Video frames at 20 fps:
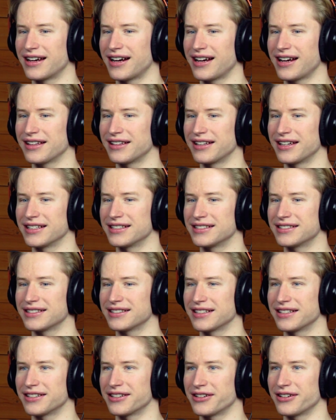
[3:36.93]
highlights
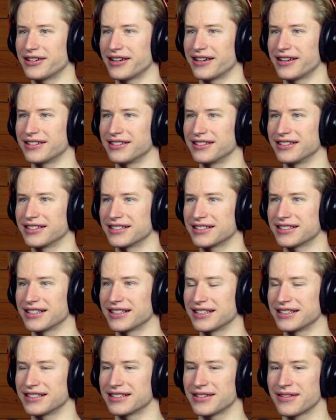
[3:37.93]
in her hair looks
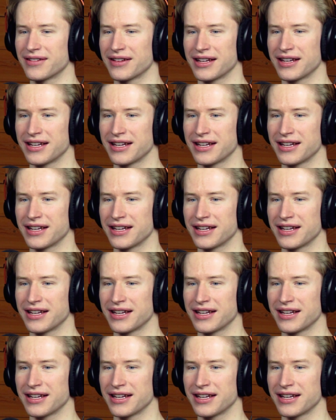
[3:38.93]
nice.